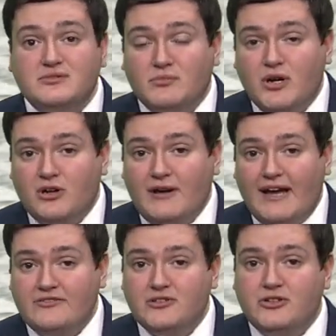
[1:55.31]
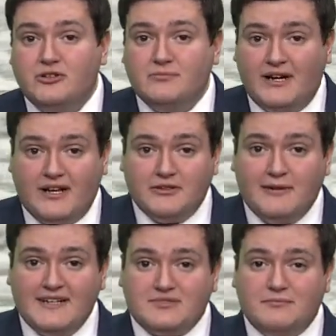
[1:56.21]
tomorrow afternoon, but
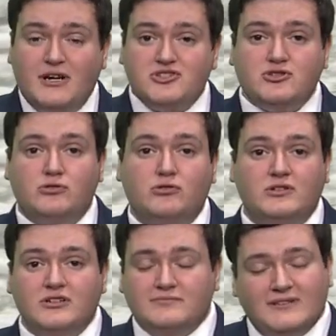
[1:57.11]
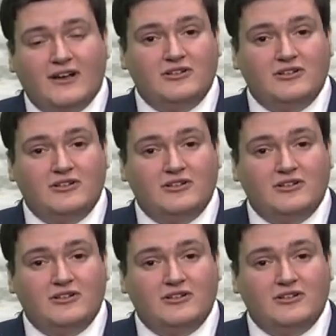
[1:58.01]
otherwise much cooler,